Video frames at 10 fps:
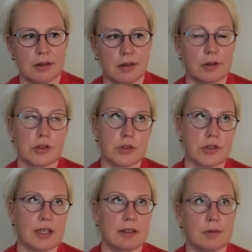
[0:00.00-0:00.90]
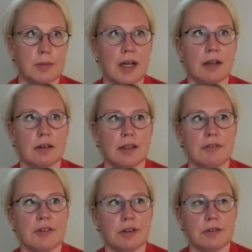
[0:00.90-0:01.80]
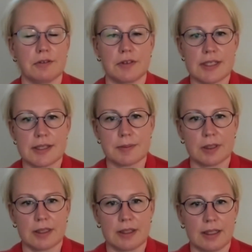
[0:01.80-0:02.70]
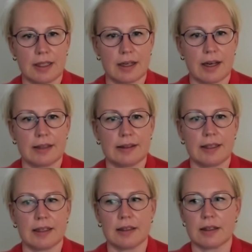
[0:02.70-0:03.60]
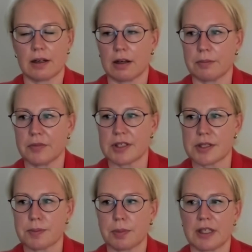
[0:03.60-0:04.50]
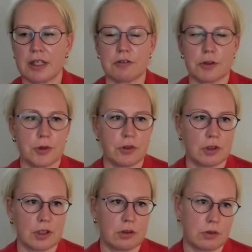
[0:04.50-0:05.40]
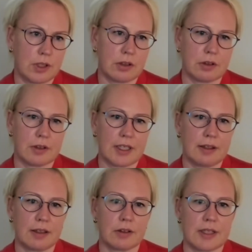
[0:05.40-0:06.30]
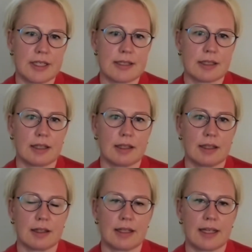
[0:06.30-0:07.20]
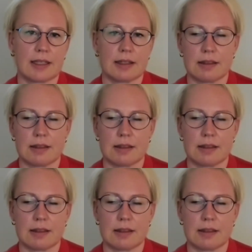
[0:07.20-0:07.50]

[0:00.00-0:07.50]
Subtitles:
or societal model even of disability, I think there's plenty of opportunity to integrate theories that